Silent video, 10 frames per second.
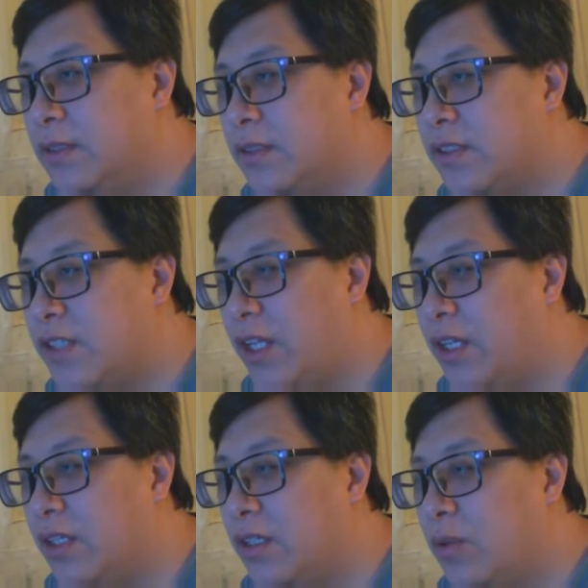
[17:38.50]

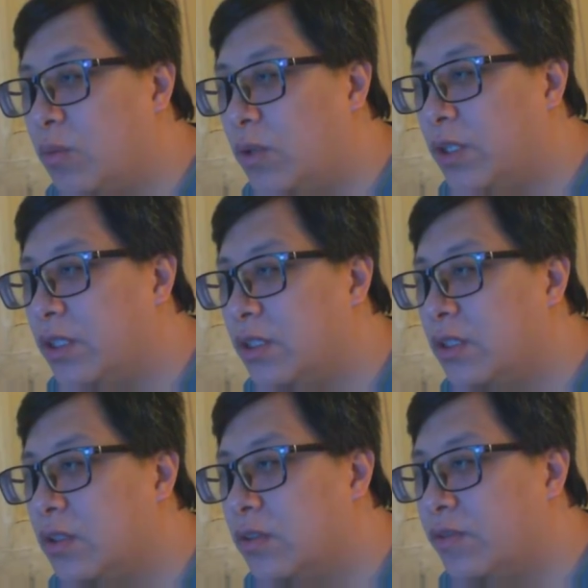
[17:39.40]
10, 1,
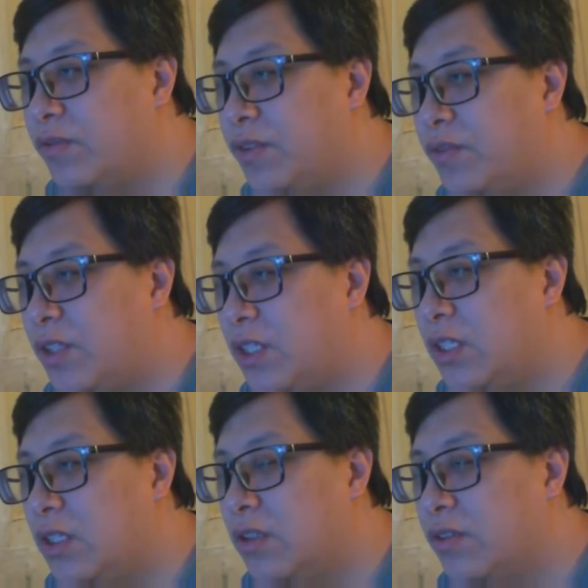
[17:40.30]

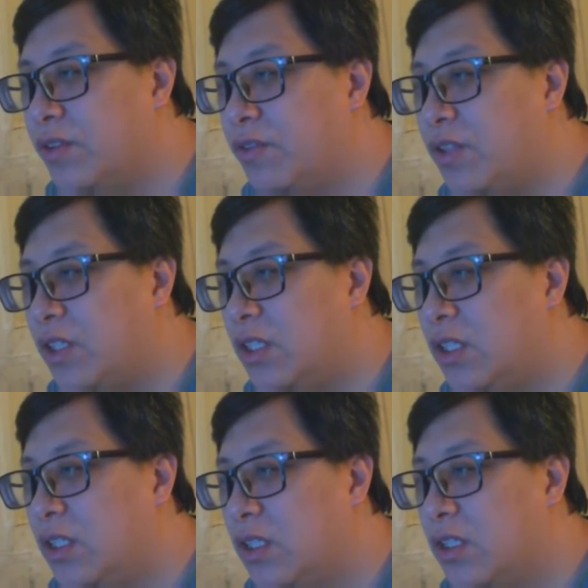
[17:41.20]
50, 50,
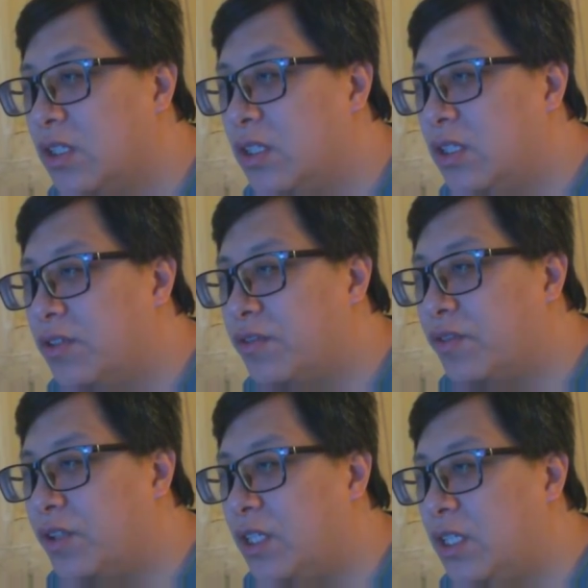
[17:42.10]

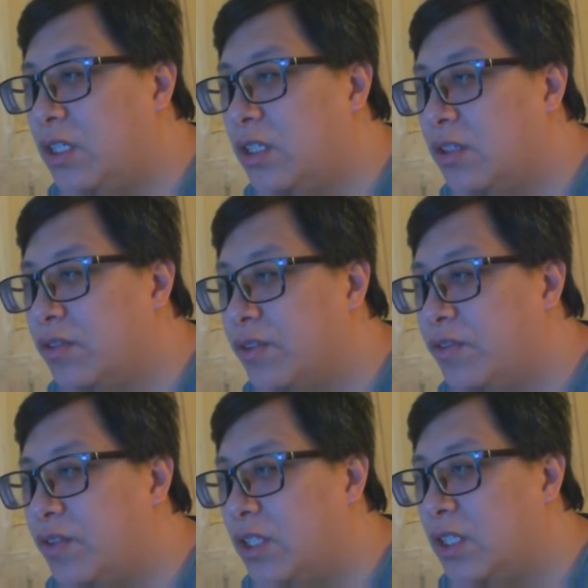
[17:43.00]
free,
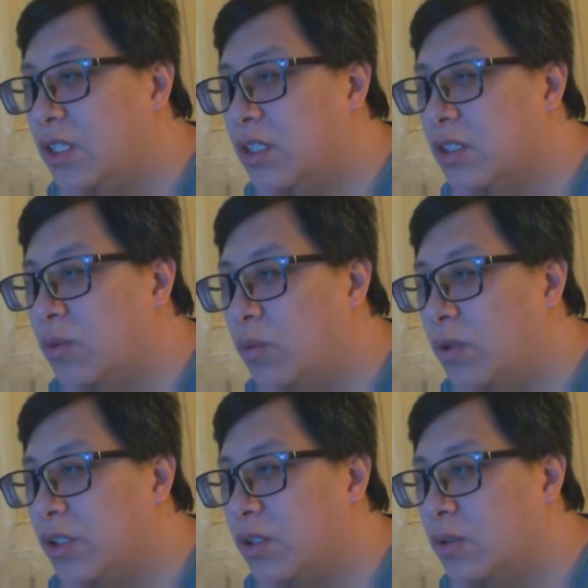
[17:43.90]
50,
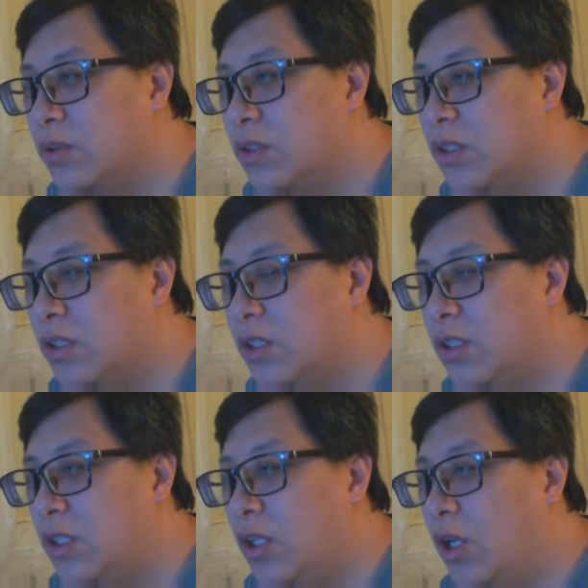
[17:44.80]
1 gold.
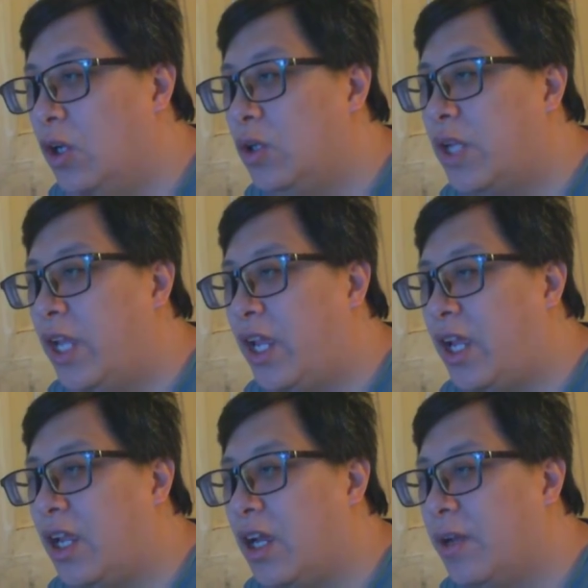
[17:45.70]

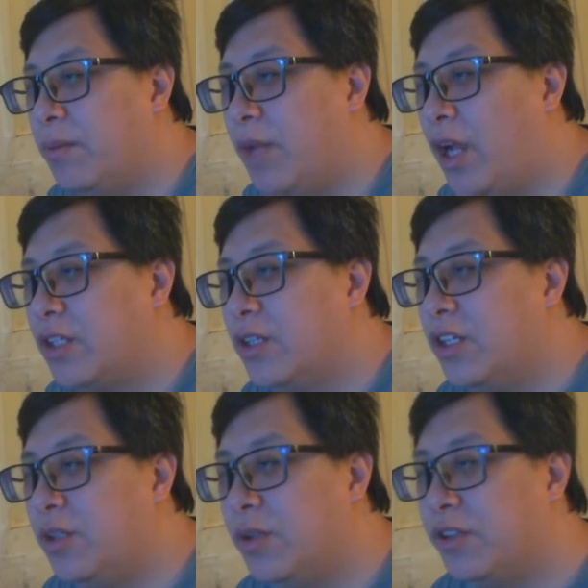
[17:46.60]
Okay, I'm not gonna
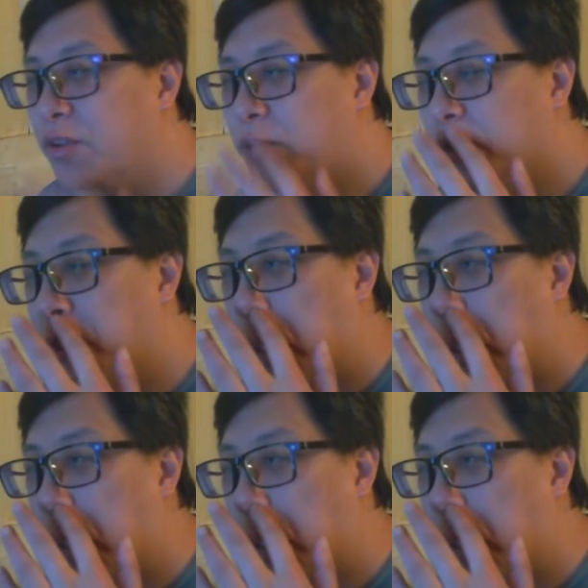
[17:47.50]
do a third one.